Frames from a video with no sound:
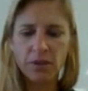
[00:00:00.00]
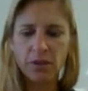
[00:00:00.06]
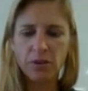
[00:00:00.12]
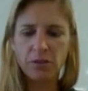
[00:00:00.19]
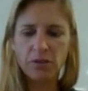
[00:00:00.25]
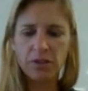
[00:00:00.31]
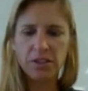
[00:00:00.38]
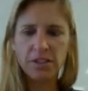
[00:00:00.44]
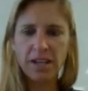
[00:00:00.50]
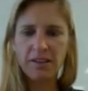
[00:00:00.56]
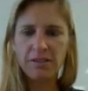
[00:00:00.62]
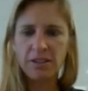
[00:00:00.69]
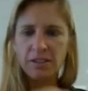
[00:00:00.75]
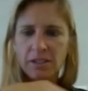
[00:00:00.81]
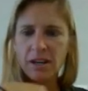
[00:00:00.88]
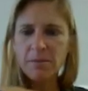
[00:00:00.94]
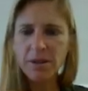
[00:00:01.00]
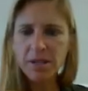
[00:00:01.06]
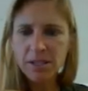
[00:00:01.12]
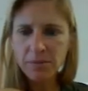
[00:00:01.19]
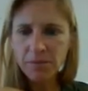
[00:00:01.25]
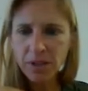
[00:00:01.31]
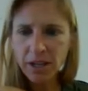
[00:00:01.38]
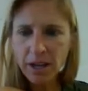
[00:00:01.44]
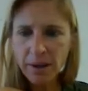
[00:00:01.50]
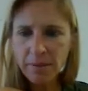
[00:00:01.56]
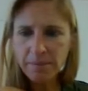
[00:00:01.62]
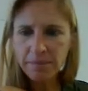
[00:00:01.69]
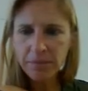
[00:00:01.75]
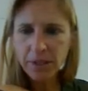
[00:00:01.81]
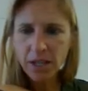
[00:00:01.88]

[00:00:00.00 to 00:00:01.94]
over 7. Did I mess something up?